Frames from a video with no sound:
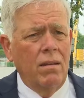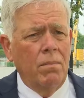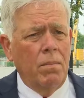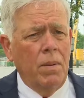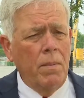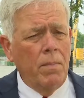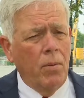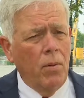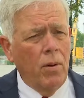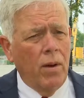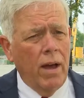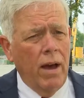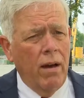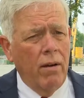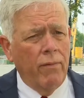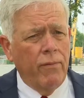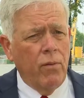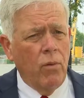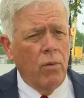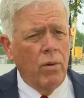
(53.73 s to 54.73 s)
people in
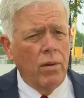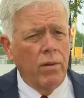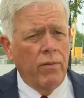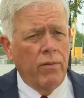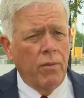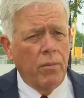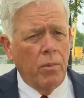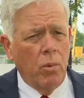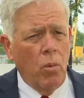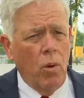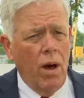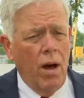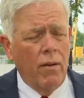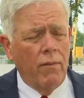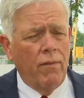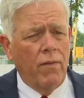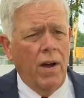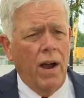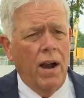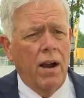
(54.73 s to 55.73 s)
California from the
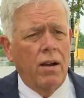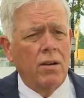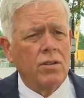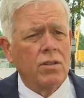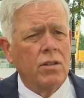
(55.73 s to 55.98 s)
wildfires